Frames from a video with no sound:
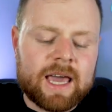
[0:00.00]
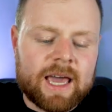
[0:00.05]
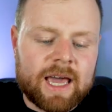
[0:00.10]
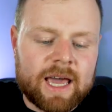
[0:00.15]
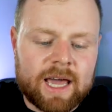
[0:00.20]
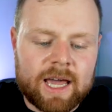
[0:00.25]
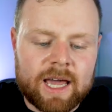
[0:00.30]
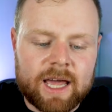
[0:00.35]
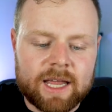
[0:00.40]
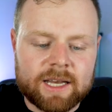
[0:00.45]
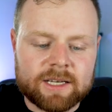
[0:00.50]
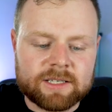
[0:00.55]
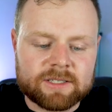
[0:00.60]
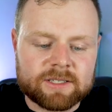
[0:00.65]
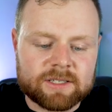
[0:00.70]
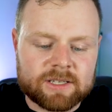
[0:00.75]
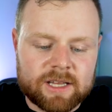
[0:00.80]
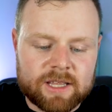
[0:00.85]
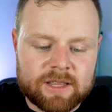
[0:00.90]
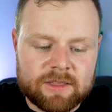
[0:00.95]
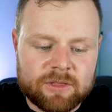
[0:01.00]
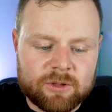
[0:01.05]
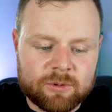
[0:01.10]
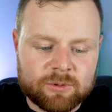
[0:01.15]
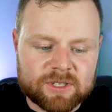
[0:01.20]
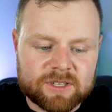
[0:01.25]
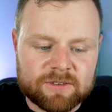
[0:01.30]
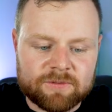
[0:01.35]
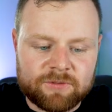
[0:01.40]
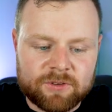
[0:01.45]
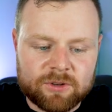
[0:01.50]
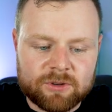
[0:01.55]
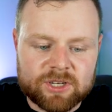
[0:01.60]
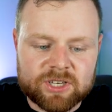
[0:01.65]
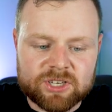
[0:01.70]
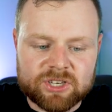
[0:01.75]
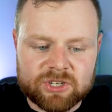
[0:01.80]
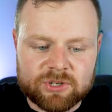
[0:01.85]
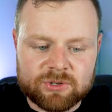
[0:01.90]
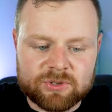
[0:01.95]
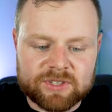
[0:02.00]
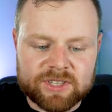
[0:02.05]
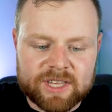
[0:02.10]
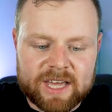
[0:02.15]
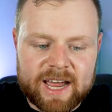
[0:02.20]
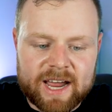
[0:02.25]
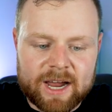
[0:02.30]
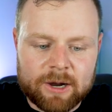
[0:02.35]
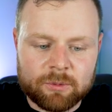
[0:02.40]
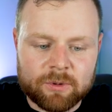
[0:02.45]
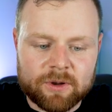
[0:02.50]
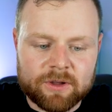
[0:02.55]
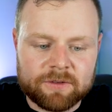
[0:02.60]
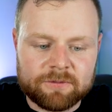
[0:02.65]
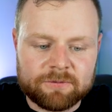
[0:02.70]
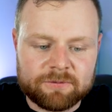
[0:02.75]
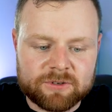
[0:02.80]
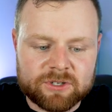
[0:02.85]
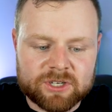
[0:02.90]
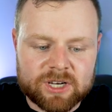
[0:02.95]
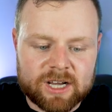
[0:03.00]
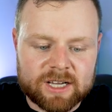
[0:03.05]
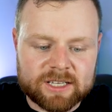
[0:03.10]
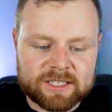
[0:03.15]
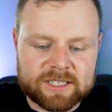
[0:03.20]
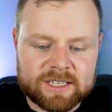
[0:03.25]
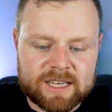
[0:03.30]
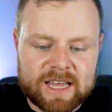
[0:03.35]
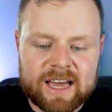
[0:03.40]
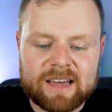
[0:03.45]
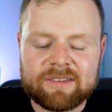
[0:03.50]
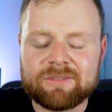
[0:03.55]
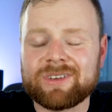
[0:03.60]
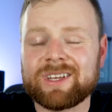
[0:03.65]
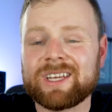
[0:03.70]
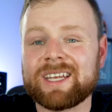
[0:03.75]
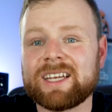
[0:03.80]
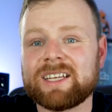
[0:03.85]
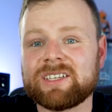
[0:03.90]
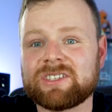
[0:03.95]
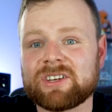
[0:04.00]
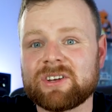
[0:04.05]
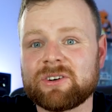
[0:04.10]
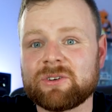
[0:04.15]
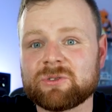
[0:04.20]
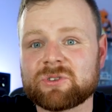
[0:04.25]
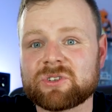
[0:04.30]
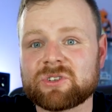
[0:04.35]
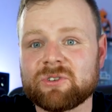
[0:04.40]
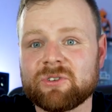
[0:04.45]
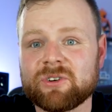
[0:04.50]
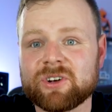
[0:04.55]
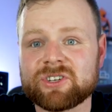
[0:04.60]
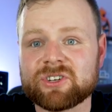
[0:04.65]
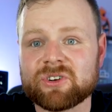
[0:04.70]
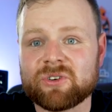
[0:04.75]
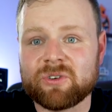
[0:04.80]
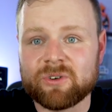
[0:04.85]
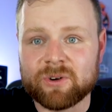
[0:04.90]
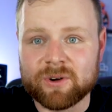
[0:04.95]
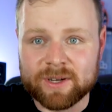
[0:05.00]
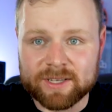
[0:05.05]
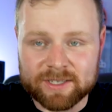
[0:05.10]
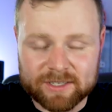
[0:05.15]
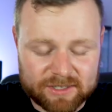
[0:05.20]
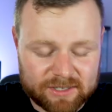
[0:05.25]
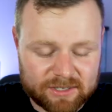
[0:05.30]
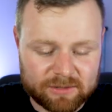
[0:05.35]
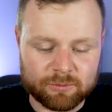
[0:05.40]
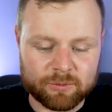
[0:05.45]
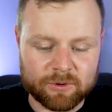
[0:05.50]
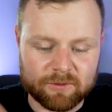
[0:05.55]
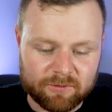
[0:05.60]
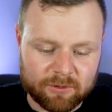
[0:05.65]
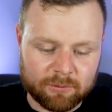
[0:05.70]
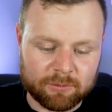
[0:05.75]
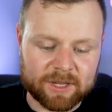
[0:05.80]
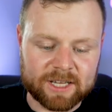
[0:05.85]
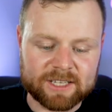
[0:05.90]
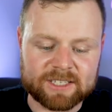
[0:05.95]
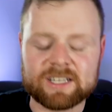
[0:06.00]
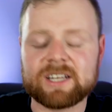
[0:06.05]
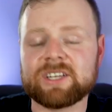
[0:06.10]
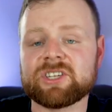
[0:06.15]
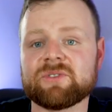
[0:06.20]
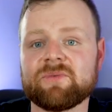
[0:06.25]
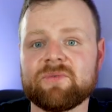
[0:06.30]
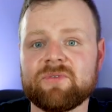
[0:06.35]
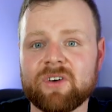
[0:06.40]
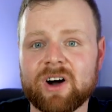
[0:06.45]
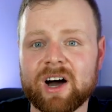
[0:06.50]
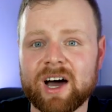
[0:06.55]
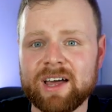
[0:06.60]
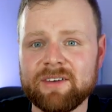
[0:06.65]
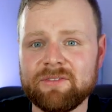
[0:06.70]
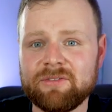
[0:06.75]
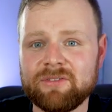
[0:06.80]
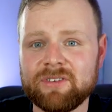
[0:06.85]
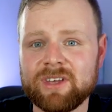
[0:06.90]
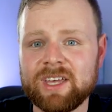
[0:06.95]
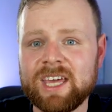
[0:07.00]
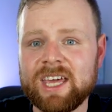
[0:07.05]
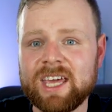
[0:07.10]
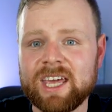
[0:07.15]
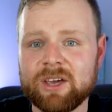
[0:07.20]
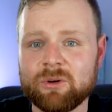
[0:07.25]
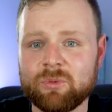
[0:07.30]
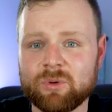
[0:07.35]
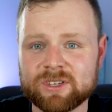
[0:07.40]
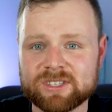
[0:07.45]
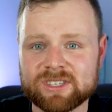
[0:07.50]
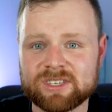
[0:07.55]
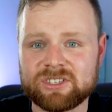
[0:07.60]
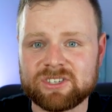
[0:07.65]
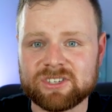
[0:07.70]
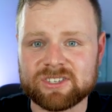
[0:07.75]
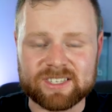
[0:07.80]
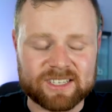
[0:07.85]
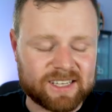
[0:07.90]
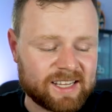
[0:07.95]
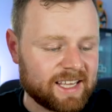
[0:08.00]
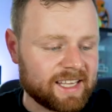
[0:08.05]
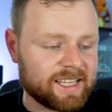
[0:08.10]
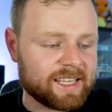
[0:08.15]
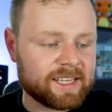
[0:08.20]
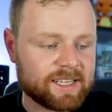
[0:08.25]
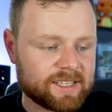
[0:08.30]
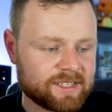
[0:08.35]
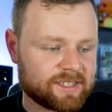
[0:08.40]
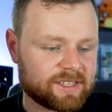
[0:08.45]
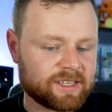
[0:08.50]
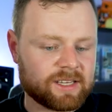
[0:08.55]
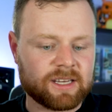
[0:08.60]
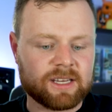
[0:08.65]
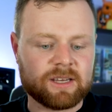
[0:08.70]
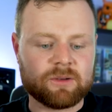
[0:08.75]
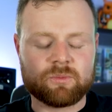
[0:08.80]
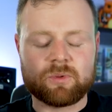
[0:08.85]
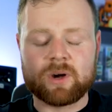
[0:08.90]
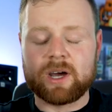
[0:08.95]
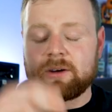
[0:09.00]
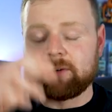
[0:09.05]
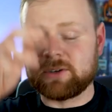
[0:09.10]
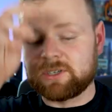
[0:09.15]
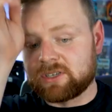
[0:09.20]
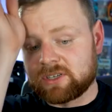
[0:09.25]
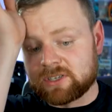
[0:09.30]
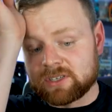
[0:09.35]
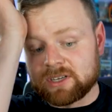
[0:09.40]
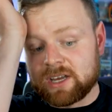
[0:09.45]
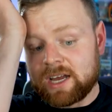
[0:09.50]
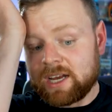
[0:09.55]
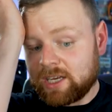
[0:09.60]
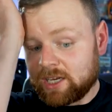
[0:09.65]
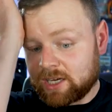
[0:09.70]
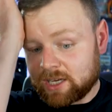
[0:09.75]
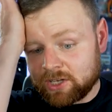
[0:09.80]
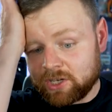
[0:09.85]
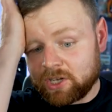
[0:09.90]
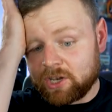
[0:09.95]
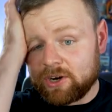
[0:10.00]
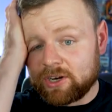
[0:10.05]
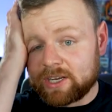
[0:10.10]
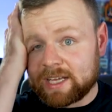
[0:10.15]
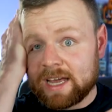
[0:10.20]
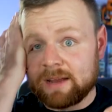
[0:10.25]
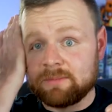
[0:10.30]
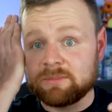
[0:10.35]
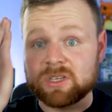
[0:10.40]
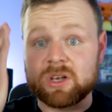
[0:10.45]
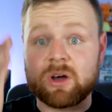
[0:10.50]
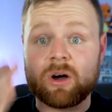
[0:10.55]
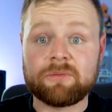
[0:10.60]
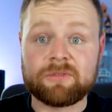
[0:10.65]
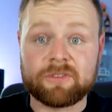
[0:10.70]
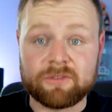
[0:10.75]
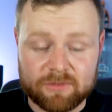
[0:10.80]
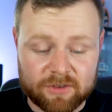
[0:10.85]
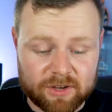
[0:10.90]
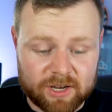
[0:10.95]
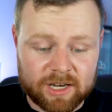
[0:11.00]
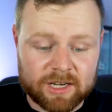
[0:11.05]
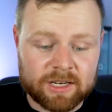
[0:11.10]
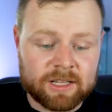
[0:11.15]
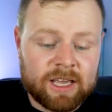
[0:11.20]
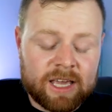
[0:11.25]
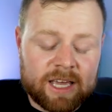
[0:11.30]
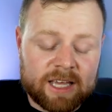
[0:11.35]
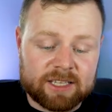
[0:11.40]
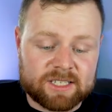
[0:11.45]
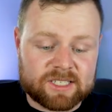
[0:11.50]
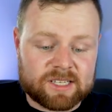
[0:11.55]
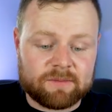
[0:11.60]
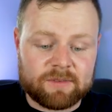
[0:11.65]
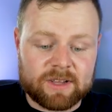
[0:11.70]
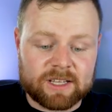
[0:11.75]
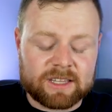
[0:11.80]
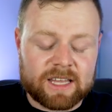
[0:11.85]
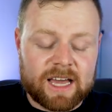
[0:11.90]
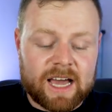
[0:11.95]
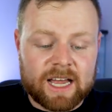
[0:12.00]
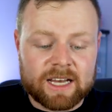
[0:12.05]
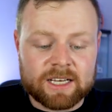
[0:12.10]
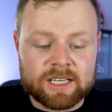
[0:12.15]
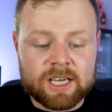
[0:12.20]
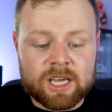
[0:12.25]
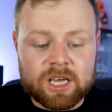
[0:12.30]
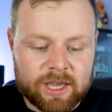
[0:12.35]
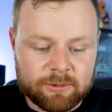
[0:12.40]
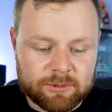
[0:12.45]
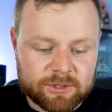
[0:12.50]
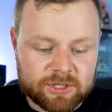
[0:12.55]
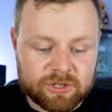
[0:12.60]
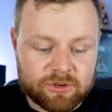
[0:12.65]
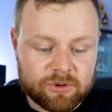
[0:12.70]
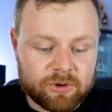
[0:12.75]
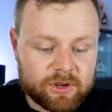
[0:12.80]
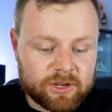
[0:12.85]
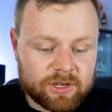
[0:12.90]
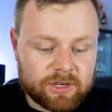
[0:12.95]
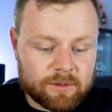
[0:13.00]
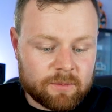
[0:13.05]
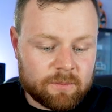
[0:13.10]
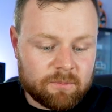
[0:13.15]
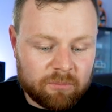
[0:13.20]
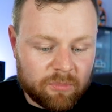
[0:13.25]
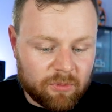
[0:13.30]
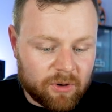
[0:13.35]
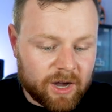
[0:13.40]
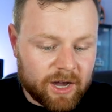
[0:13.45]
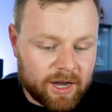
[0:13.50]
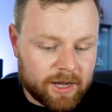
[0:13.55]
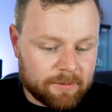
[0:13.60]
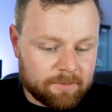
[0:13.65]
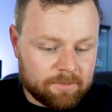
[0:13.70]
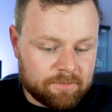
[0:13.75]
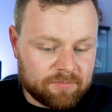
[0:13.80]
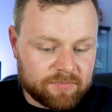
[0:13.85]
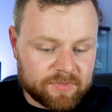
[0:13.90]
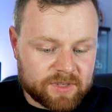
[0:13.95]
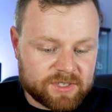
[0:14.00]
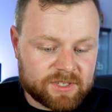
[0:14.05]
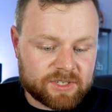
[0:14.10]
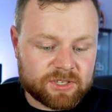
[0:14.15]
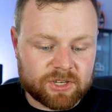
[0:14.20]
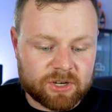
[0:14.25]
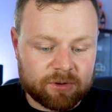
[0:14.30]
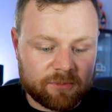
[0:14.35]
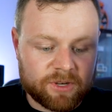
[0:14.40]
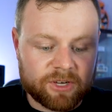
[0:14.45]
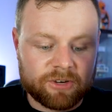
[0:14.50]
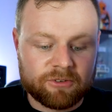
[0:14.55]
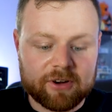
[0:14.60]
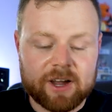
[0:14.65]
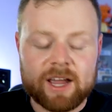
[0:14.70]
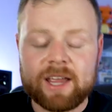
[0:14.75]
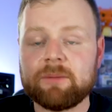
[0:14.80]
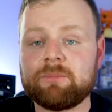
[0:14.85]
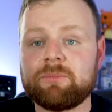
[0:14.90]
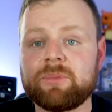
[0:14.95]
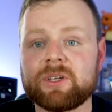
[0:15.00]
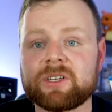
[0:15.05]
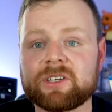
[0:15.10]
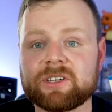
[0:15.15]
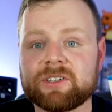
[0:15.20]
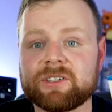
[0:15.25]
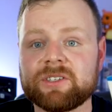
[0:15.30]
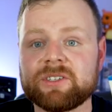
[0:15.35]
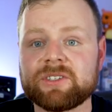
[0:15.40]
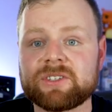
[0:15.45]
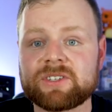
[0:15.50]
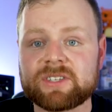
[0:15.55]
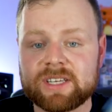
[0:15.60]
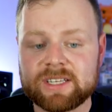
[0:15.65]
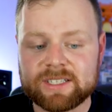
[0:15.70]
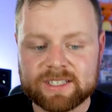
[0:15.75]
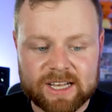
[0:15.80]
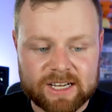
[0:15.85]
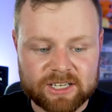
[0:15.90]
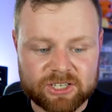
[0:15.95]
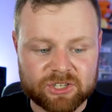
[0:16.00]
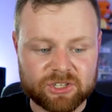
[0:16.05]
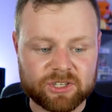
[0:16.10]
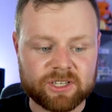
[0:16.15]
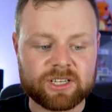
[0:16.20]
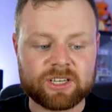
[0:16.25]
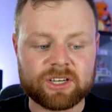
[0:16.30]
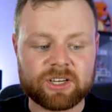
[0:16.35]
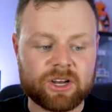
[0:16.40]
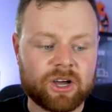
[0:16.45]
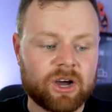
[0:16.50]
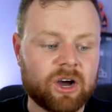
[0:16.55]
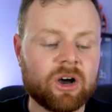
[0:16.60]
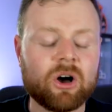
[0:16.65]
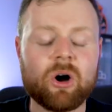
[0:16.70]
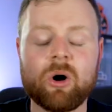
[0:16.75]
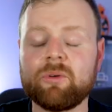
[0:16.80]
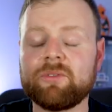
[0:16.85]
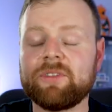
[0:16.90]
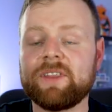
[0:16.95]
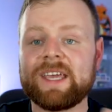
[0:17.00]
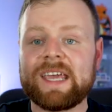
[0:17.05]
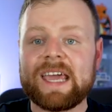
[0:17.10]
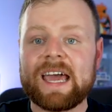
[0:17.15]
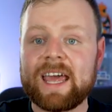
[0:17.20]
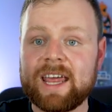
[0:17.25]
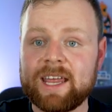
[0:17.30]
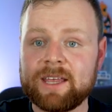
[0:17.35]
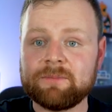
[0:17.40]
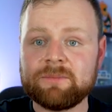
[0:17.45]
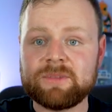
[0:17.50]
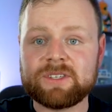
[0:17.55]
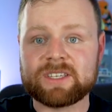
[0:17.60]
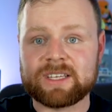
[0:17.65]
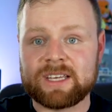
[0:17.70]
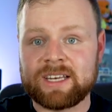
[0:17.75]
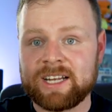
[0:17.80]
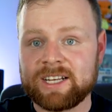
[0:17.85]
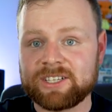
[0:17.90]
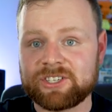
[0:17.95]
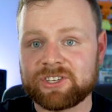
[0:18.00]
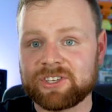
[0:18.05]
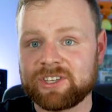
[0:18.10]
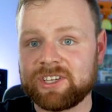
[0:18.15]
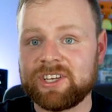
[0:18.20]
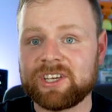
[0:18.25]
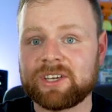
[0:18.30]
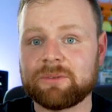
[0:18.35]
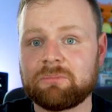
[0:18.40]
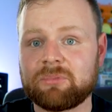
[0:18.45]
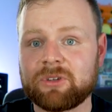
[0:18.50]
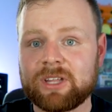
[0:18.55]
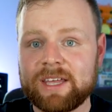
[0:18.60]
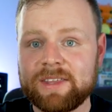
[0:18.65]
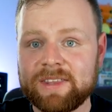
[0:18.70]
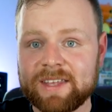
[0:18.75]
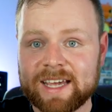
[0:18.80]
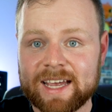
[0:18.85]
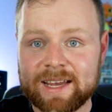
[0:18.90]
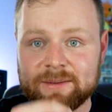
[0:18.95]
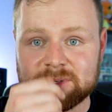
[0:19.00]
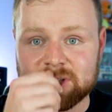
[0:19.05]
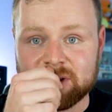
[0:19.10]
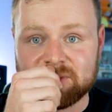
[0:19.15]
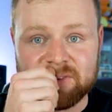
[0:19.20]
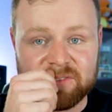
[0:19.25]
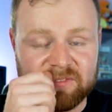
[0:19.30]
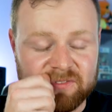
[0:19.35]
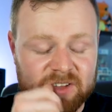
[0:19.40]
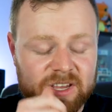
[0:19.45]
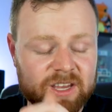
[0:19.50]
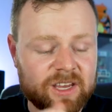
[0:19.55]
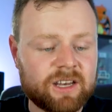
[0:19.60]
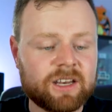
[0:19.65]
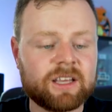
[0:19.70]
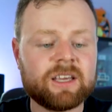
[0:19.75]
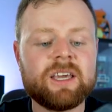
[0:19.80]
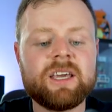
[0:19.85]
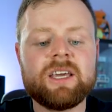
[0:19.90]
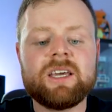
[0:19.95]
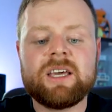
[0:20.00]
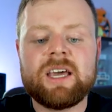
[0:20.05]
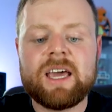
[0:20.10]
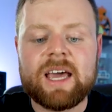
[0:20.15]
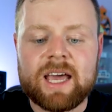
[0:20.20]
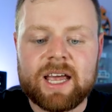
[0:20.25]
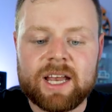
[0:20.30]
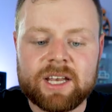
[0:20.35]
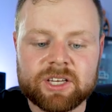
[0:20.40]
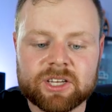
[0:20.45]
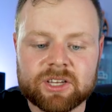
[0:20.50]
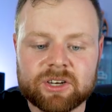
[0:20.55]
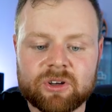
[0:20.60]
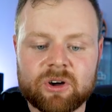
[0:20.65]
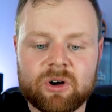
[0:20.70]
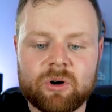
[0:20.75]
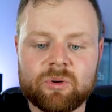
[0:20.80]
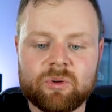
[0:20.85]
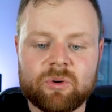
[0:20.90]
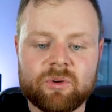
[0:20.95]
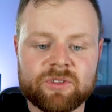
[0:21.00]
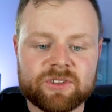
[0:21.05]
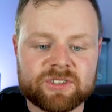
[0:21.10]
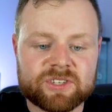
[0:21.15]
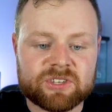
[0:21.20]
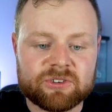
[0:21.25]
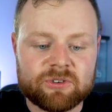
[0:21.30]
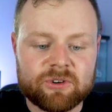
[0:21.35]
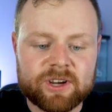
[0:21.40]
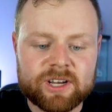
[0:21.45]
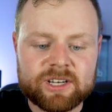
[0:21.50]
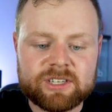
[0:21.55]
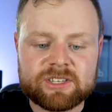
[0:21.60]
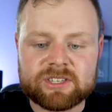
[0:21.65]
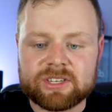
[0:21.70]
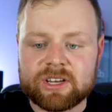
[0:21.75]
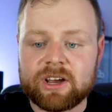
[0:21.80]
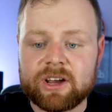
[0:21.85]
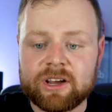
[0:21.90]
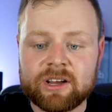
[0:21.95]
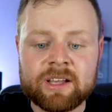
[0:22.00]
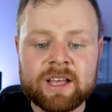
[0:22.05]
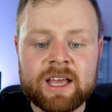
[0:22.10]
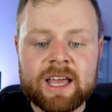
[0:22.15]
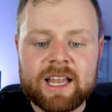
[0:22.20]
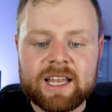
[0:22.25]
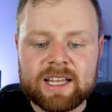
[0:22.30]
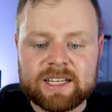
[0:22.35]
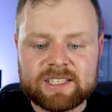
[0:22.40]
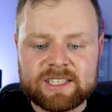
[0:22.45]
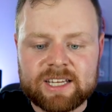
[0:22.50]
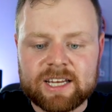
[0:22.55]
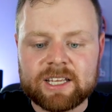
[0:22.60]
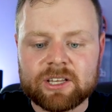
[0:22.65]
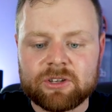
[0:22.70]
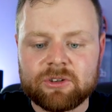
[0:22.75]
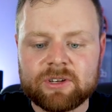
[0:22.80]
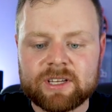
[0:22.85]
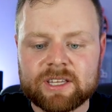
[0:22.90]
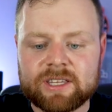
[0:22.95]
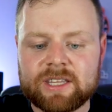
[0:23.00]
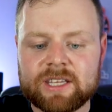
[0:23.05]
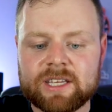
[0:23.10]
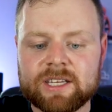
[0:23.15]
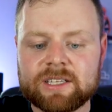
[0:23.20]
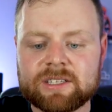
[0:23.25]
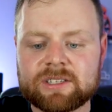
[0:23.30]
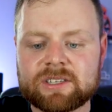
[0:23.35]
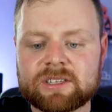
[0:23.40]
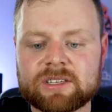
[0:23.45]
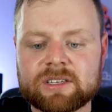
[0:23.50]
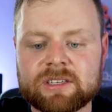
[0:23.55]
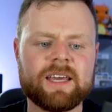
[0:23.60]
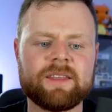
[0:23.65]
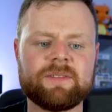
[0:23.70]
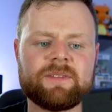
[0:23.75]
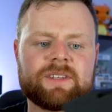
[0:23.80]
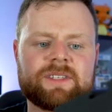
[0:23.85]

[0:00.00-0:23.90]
and there was a few issues there with just having internal storage always with the PlayStation 5 it wasn't just easy where it was just like you can load games off of it and stuff like that. It was good, but this is going to be great because it's actually going to hold the games and actually you can play the games off of it and you can hold all the storage. So let's take a look at these. And